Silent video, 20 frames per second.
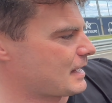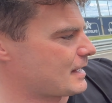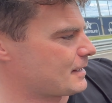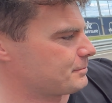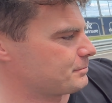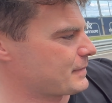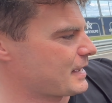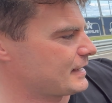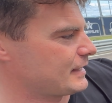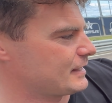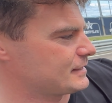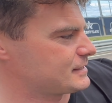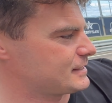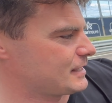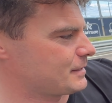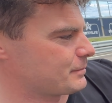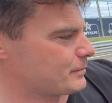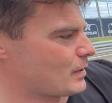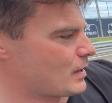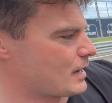main
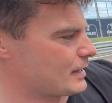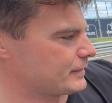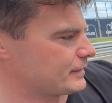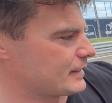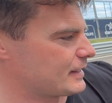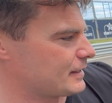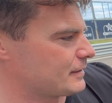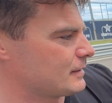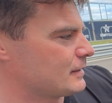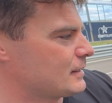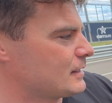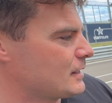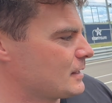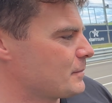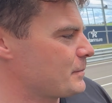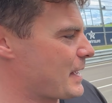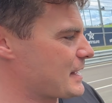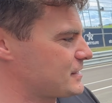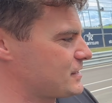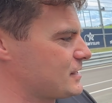ECM behind the
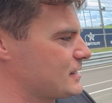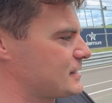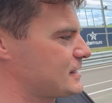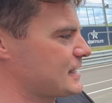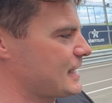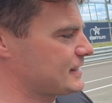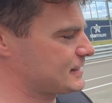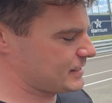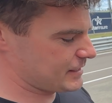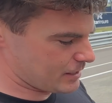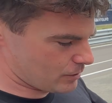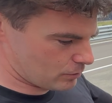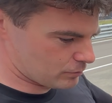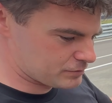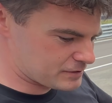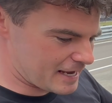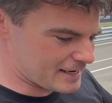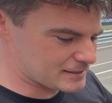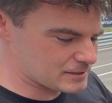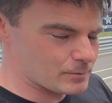passenger seats. They're
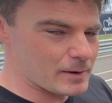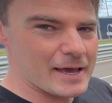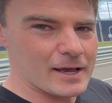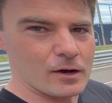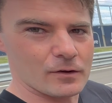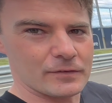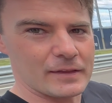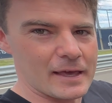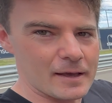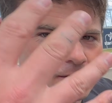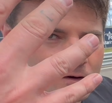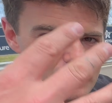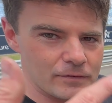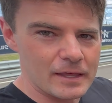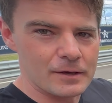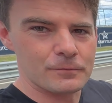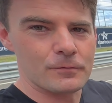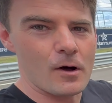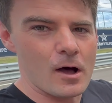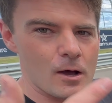all tucked away on that
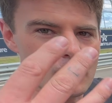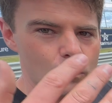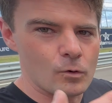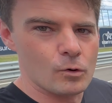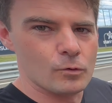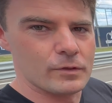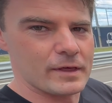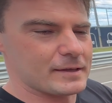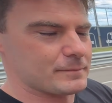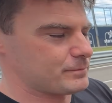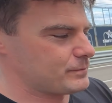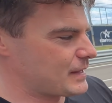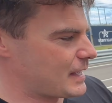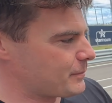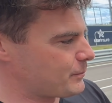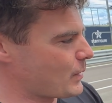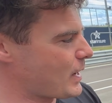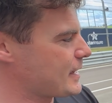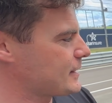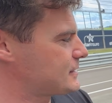firewall
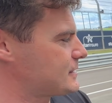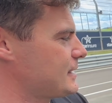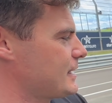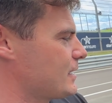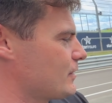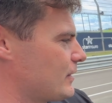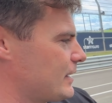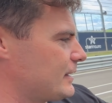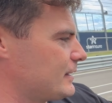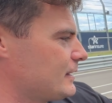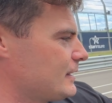that breaks there, and